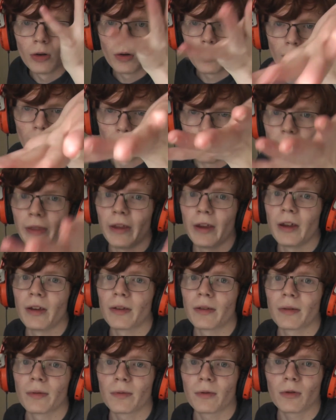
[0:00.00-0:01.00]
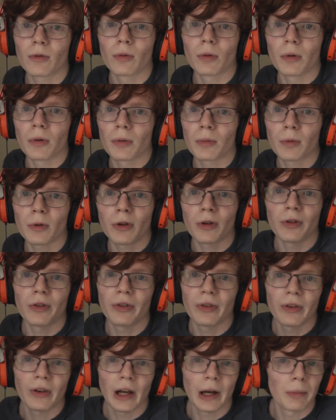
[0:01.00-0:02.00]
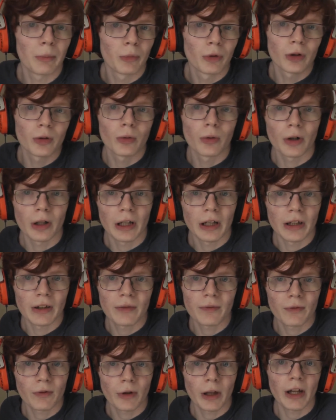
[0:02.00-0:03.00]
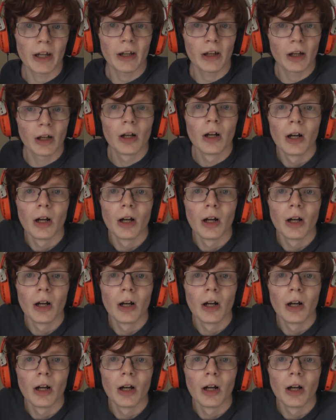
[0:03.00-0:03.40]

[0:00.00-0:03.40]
on this, of course, because I'm recording this for like